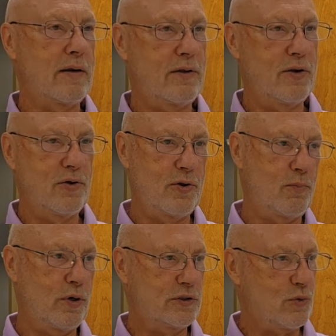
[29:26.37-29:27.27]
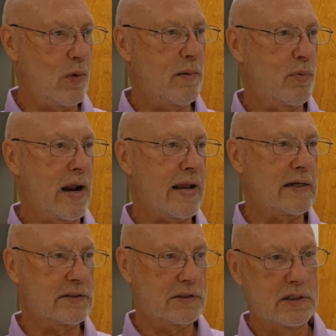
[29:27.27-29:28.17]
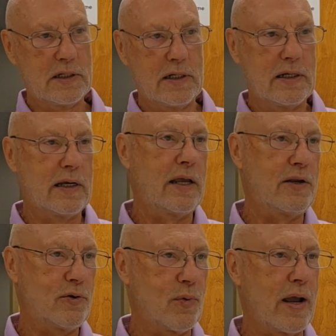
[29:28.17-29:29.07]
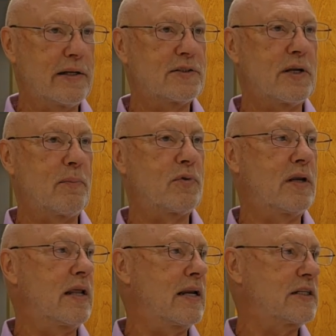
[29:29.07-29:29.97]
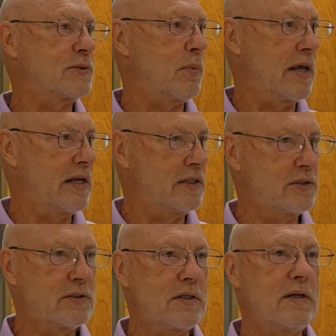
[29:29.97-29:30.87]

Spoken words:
You put square brackets and you write something that explains,